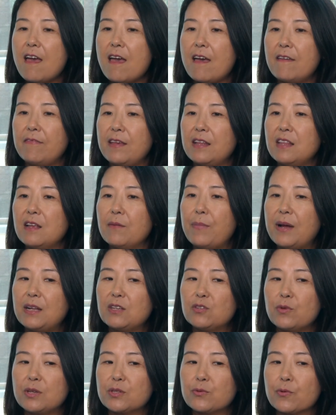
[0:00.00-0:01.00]
and then the
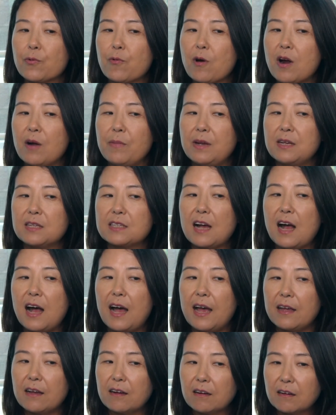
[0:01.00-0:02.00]
bandwidth requirements are
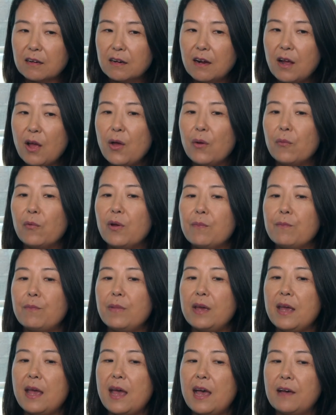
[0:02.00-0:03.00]
higher, we
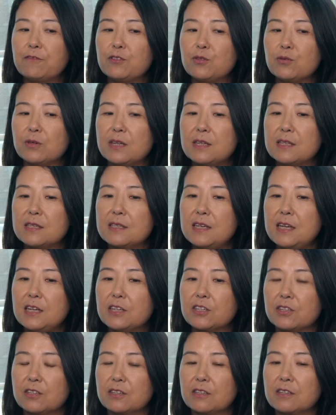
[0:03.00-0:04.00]
may have to
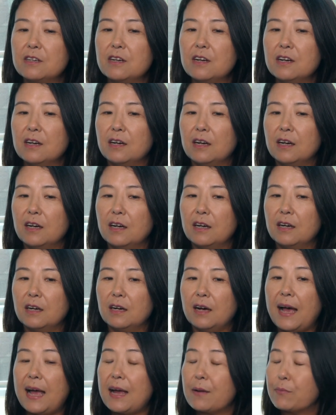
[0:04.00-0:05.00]
consider
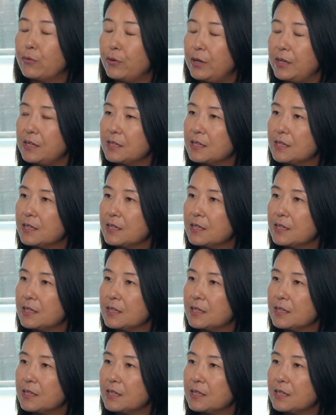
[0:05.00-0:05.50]
hybrid